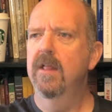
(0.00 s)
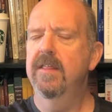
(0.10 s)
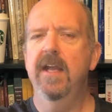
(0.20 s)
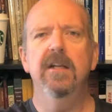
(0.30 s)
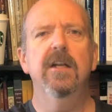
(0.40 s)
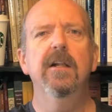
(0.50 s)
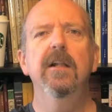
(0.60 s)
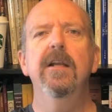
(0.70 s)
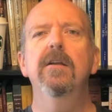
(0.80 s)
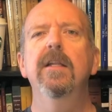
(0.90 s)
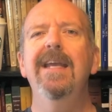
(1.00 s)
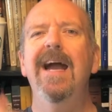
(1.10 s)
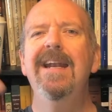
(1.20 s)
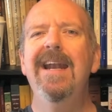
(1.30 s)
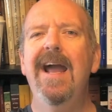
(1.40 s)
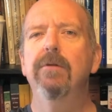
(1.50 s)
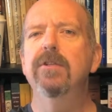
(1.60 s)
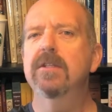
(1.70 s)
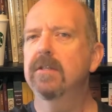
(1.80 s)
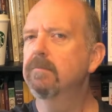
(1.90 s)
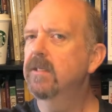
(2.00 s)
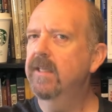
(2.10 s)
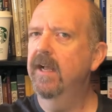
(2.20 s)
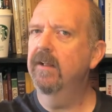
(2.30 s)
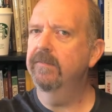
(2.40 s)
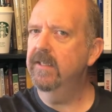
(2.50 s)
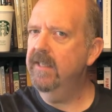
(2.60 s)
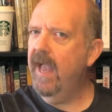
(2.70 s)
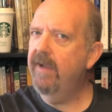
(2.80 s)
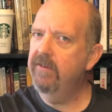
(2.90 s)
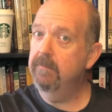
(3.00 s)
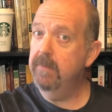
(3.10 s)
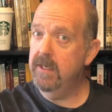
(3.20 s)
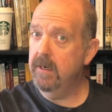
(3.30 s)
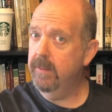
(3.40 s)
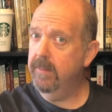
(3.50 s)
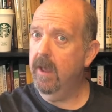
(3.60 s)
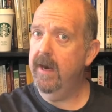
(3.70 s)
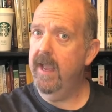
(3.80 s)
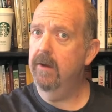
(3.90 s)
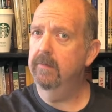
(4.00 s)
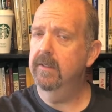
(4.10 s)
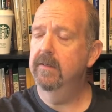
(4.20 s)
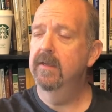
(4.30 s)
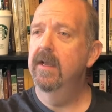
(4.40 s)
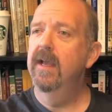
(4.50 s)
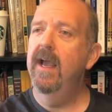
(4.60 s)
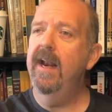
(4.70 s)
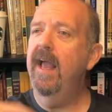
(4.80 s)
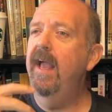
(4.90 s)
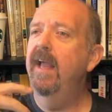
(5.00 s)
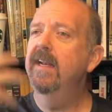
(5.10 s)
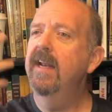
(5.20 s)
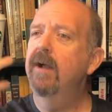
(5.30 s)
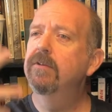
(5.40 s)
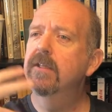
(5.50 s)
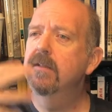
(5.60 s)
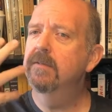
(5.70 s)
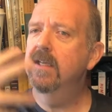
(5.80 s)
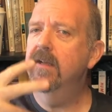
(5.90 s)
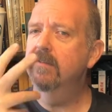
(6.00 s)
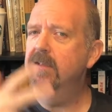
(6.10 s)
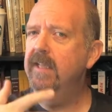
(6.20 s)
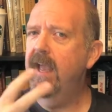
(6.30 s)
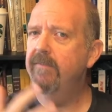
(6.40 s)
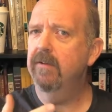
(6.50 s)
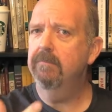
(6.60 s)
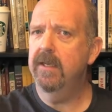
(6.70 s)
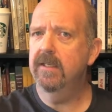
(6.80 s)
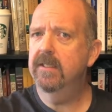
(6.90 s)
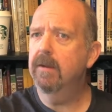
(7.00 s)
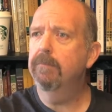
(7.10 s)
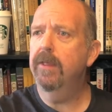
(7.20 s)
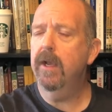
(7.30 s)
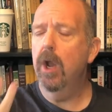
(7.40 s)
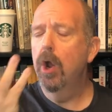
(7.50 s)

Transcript: that clearly announce themselves as having been thought out and, and announcing themselves as having been something